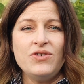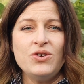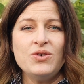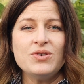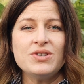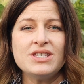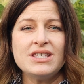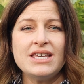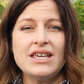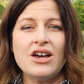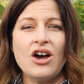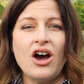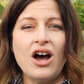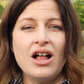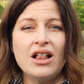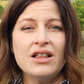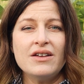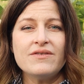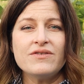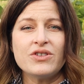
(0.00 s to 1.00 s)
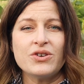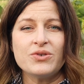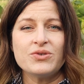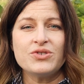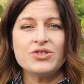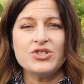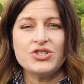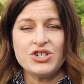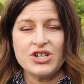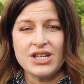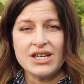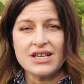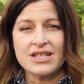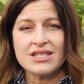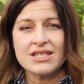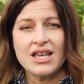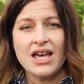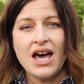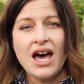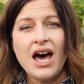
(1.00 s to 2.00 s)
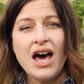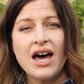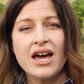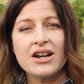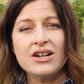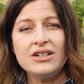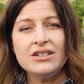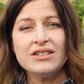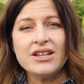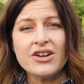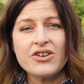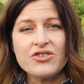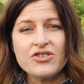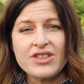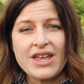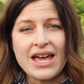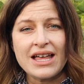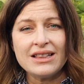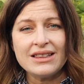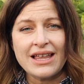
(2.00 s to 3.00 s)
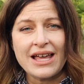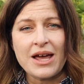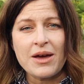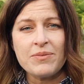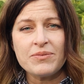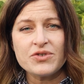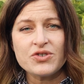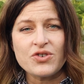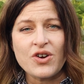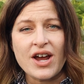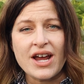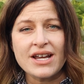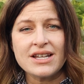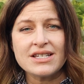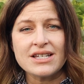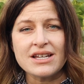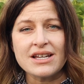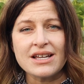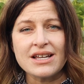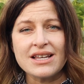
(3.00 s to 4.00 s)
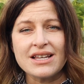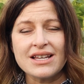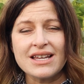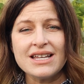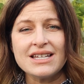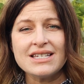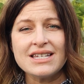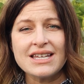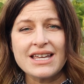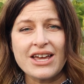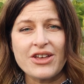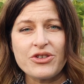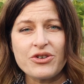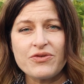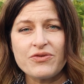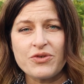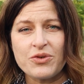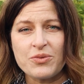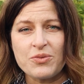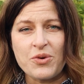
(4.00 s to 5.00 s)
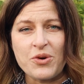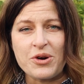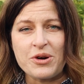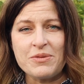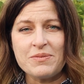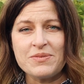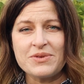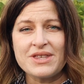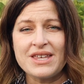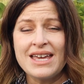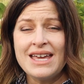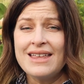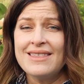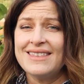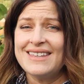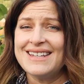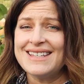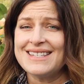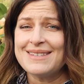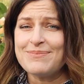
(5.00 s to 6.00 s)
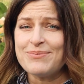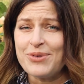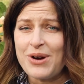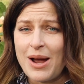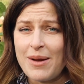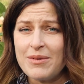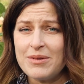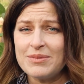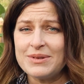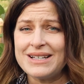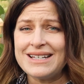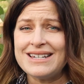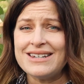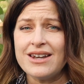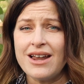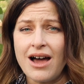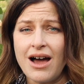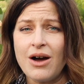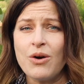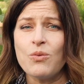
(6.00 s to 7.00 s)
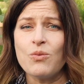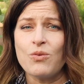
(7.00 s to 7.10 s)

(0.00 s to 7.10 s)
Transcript: you see all of those chicks huddled under that lamp trying to get together for warmth, then it's probably not